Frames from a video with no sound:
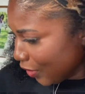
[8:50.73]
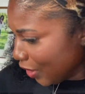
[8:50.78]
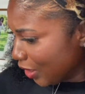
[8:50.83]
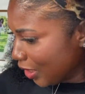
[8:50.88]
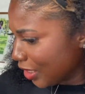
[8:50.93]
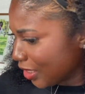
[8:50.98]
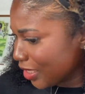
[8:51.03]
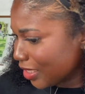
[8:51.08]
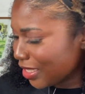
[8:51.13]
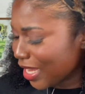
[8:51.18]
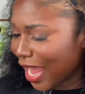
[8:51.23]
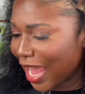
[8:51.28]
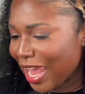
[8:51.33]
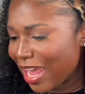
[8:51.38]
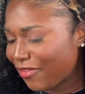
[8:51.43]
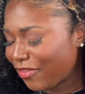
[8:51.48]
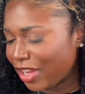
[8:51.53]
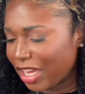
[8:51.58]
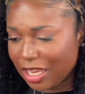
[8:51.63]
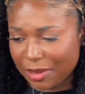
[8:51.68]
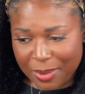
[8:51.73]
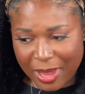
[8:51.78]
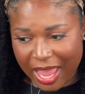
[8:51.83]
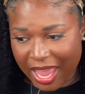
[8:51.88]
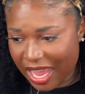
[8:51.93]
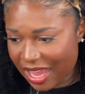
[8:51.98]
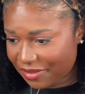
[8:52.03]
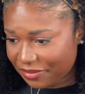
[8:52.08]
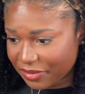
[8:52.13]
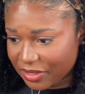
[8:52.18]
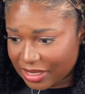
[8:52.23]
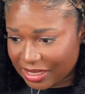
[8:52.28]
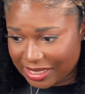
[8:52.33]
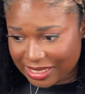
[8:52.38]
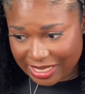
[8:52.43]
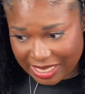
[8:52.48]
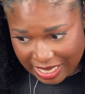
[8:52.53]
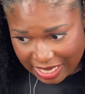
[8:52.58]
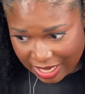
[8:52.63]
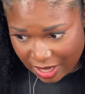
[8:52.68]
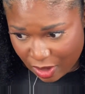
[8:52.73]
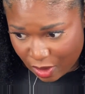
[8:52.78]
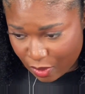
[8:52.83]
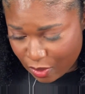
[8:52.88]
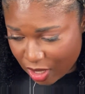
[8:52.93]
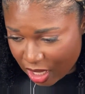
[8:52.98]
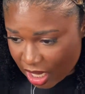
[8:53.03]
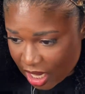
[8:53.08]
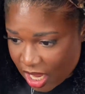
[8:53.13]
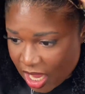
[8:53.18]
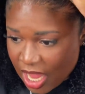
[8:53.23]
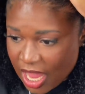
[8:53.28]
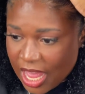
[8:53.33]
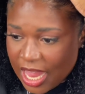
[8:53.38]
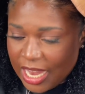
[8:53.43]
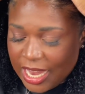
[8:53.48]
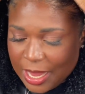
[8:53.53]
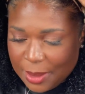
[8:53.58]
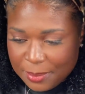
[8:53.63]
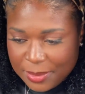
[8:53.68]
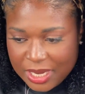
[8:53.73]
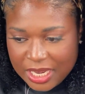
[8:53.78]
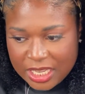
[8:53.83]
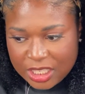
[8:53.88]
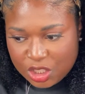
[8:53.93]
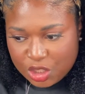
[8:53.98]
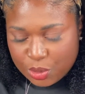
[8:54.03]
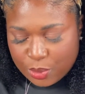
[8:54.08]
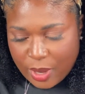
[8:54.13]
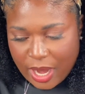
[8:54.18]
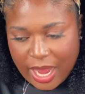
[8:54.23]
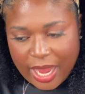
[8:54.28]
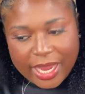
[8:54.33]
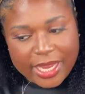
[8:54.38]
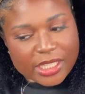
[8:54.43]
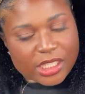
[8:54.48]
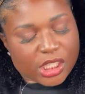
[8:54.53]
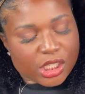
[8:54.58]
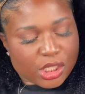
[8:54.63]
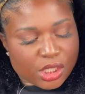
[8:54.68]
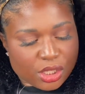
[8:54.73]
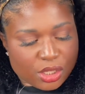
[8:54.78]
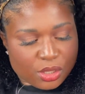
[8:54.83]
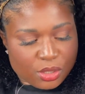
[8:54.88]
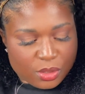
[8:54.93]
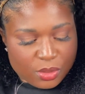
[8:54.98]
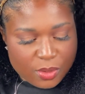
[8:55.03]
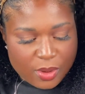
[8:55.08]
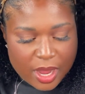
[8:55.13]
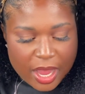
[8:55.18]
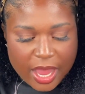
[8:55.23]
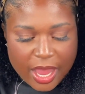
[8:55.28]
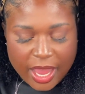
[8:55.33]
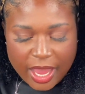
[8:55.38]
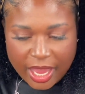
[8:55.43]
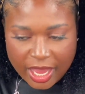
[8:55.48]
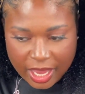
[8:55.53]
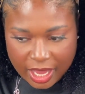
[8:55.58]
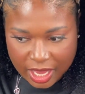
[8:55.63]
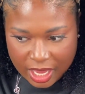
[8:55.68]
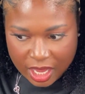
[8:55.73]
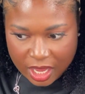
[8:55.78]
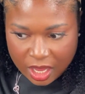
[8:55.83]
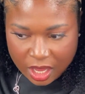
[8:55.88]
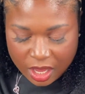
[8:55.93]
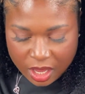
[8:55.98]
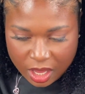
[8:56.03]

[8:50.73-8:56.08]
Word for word: this is the half up, half down. Let me try to do a